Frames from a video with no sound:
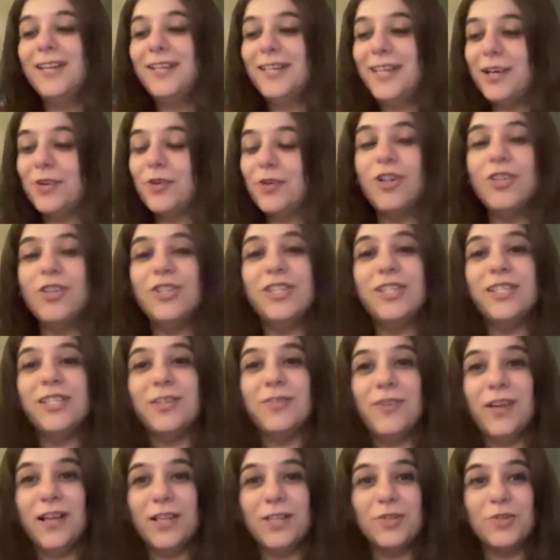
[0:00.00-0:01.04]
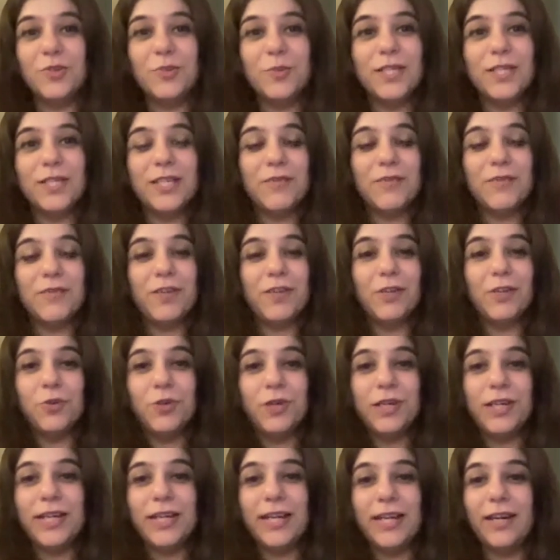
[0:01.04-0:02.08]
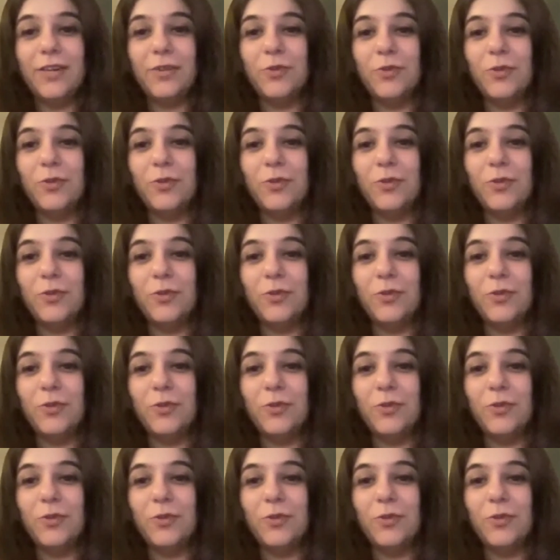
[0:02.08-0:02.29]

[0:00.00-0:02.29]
technology is advanced so much that we don't need,